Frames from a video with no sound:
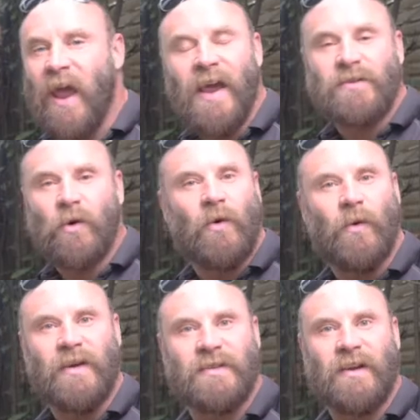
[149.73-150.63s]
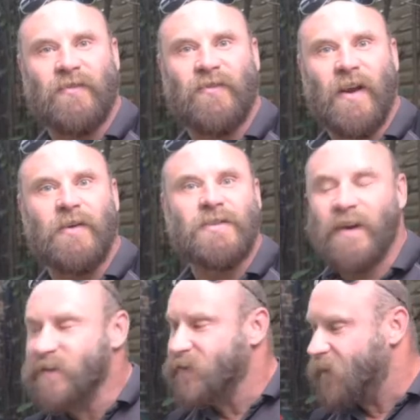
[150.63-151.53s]
it's always going to flourish and
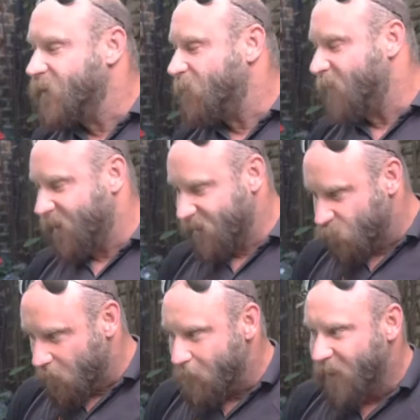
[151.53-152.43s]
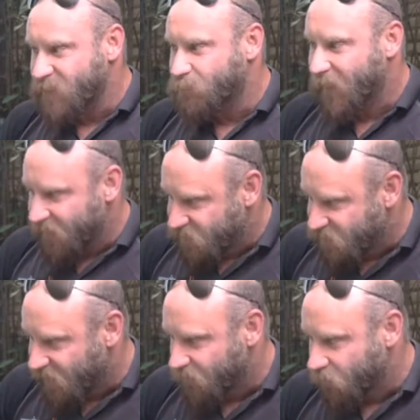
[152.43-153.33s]
it's going to come back into a much better
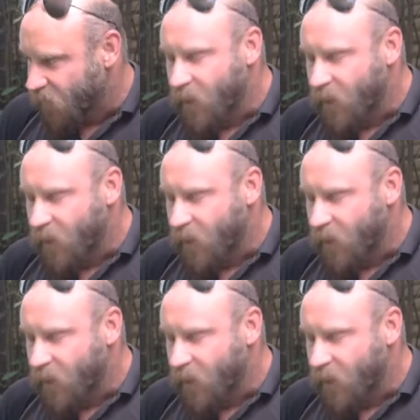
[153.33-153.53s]
shape.